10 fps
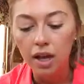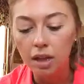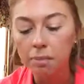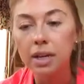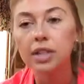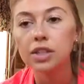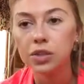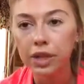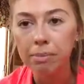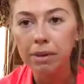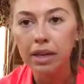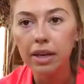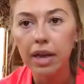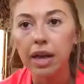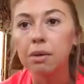eliminates
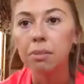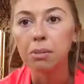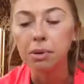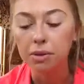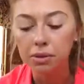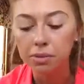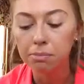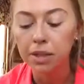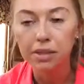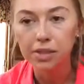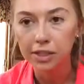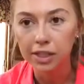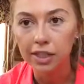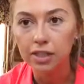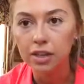cramping and promotes blood
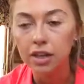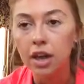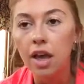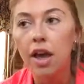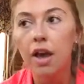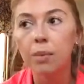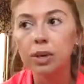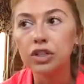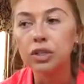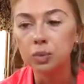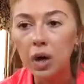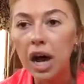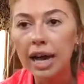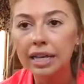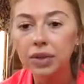circulation, which is
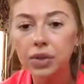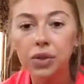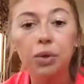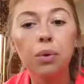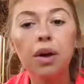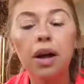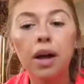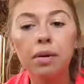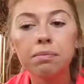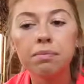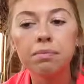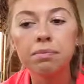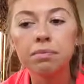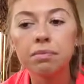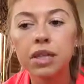why you do
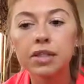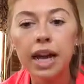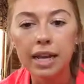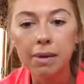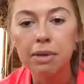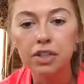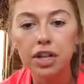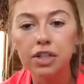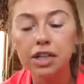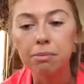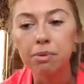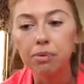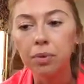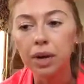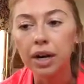dynamic stretching
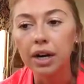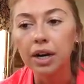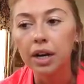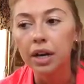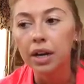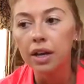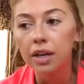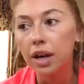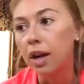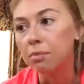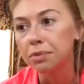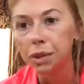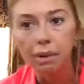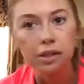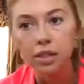before
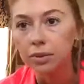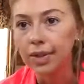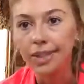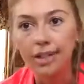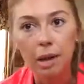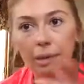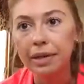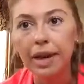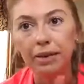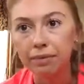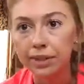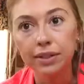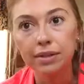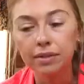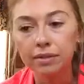you're about to run up and down a
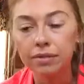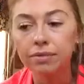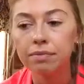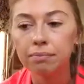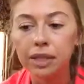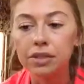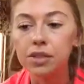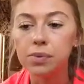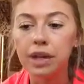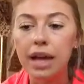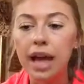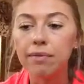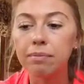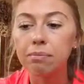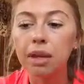field, because you want to
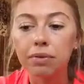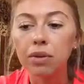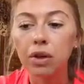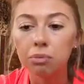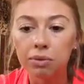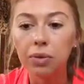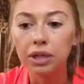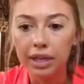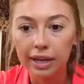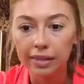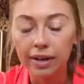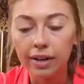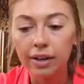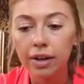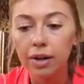have blood flow before you get in there,
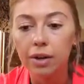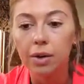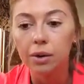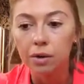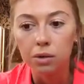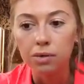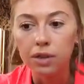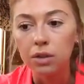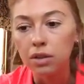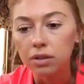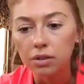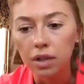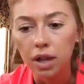or you'll feel